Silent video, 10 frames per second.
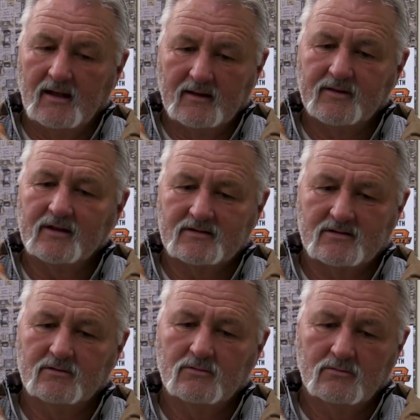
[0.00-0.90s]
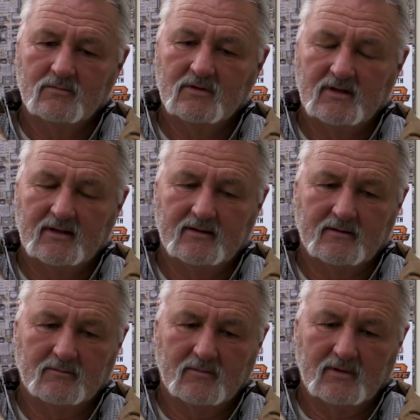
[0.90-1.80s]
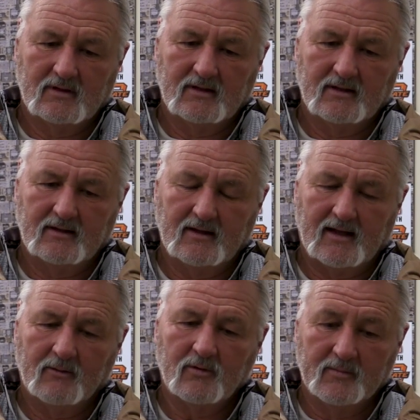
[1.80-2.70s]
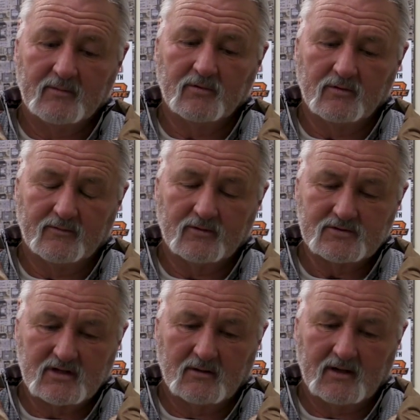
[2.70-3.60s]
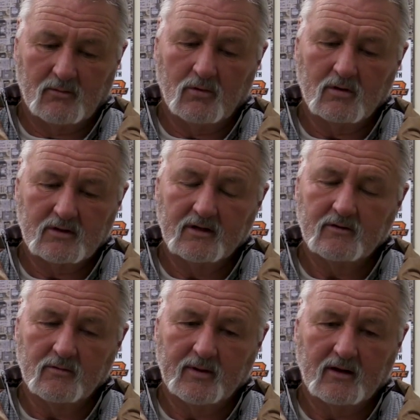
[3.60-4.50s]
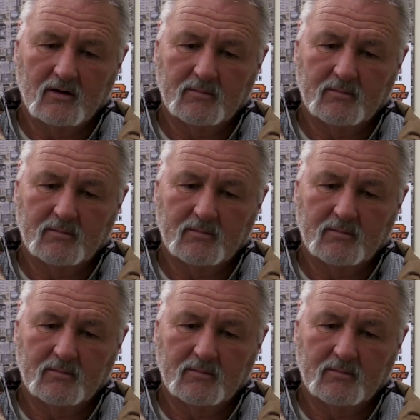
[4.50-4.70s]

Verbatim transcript: I think so. I remember the first time I walked into the power